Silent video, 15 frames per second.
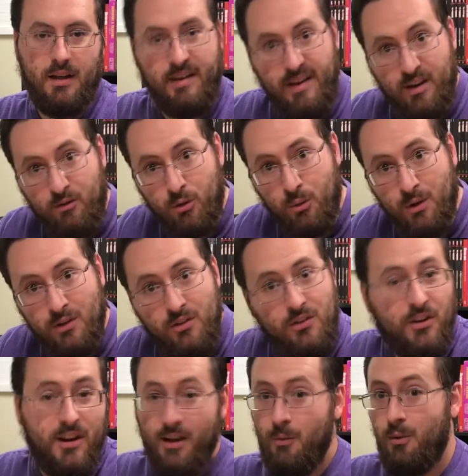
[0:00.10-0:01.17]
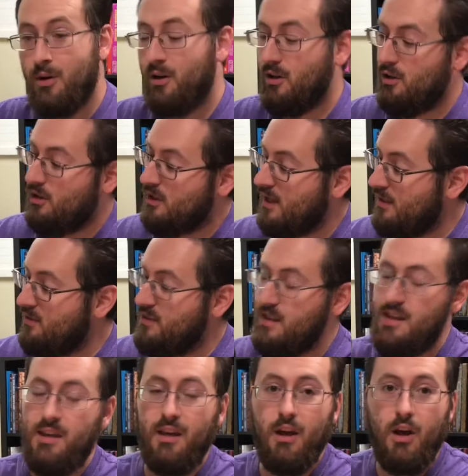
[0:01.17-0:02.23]
Hey everyone, today we're going to look at
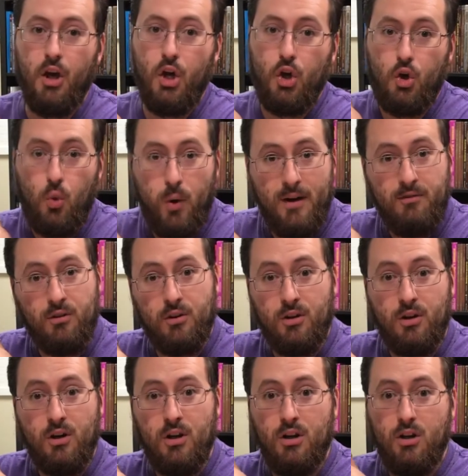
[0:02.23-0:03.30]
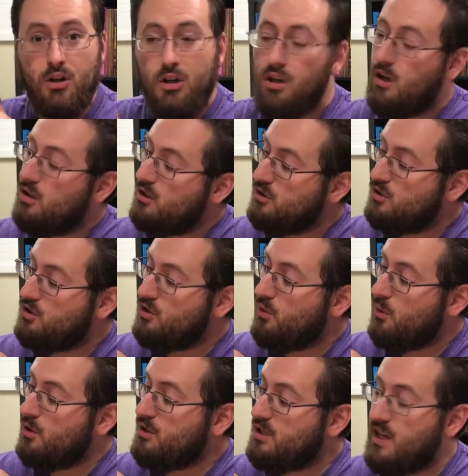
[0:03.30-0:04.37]
the Quiver card
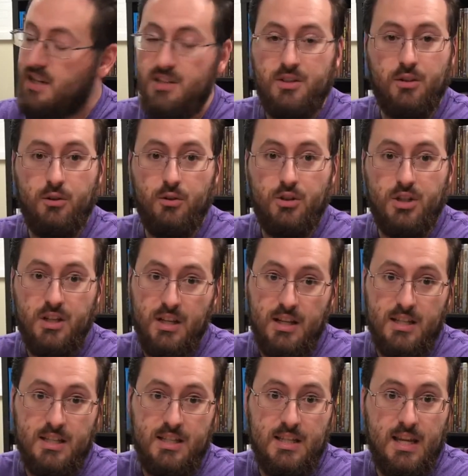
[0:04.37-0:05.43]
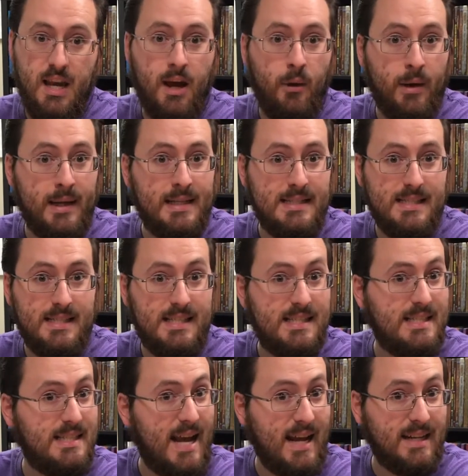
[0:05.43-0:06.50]
storage case solution and see how it
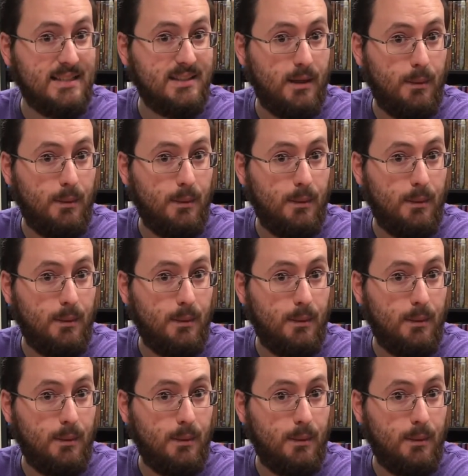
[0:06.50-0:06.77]
stacks